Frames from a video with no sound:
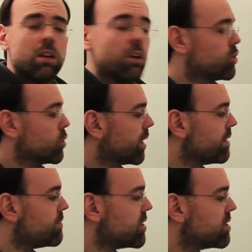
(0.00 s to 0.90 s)
So what
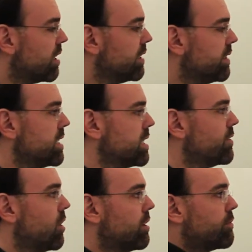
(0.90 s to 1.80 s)
I've just done is I've
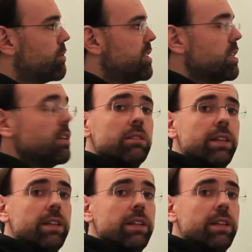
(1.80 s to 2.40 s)
gone from a single